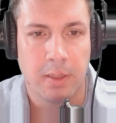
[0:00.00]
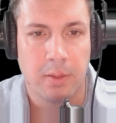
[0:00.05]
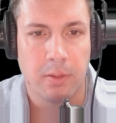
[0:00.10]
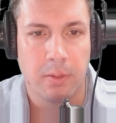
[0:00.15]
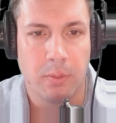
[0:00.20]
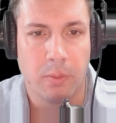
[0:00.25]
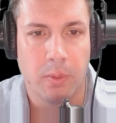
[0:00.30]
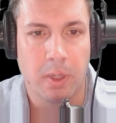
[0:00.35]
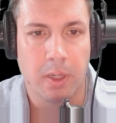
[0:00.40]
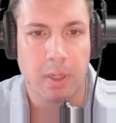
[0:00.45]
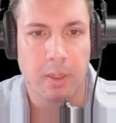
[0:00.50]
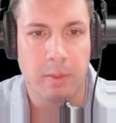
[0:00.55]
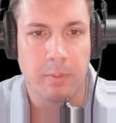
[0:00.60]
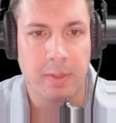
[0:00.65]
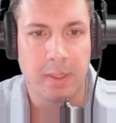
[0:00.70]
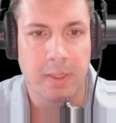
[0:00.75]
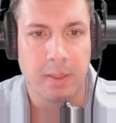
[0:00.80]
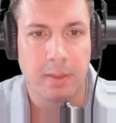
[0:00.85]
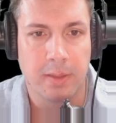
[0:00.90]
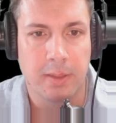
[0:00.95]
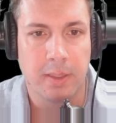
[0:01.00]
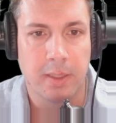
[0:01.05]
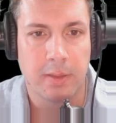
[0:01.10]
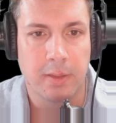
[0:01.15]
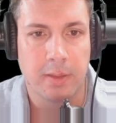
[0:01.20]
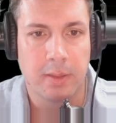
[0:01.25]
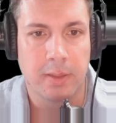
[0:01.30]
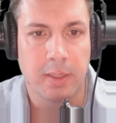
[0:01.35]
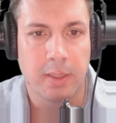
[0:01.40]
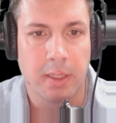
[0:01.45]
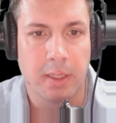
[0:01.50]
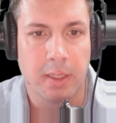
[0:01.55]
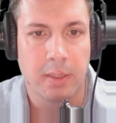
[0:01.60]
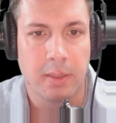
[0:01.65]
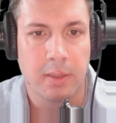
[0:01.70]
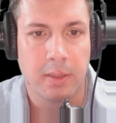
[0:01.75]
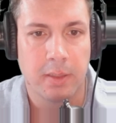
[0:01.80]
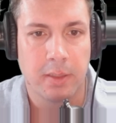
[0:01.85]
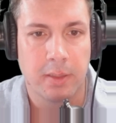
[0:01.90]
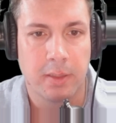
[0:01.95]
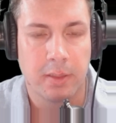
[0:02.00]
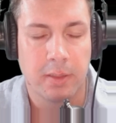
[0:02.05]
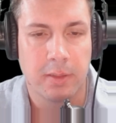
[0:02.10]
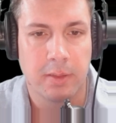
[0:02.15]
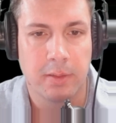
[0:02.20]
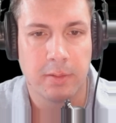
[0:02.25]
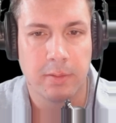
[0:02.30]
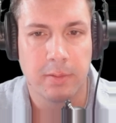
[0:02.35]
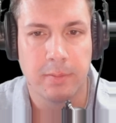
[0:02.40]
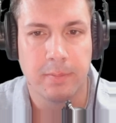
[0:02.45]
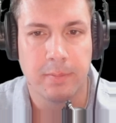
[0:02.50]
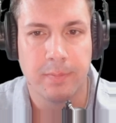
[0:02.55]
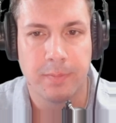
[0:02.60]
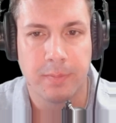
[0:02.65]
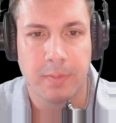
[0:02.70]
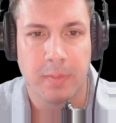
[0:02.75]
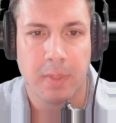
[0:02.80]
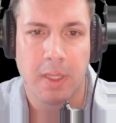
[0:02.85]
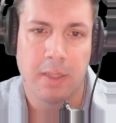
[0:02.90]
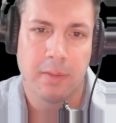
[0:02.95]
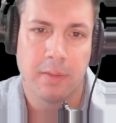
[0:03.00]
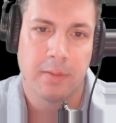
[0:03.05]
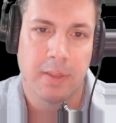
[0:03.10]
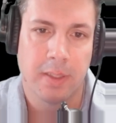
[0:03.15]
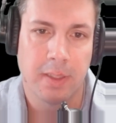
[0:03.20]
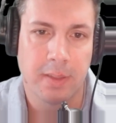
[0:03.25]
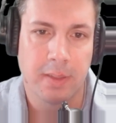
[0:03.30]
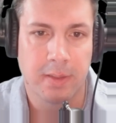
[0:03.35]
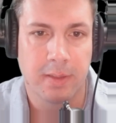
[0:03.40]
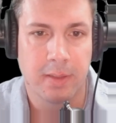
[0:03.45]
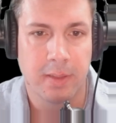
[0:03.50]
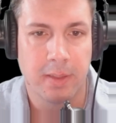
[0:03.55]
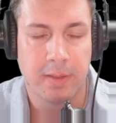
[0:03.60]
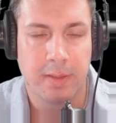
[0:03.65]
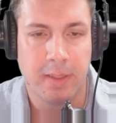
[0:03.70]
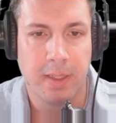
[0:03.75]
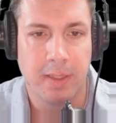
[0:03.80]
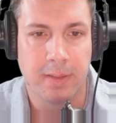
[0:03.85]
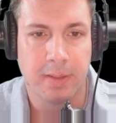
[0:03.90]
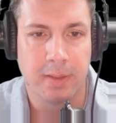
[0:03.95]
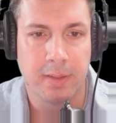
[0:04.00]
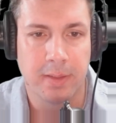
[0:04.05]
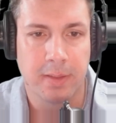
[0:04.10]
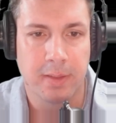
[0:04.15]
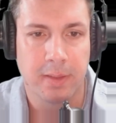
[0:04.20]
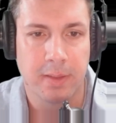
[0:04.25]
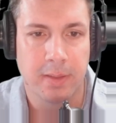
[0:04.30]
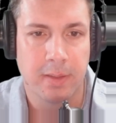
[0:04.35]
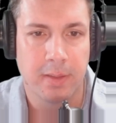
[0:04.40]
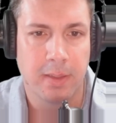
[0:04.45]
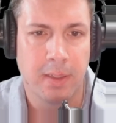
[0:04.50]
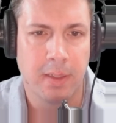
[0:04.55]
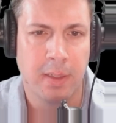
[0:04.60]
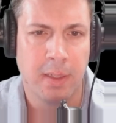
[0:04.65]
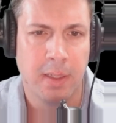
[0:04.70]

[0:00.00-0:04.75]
what comes out the other side. Hmm. Eh, it's, it's decent. Yeah.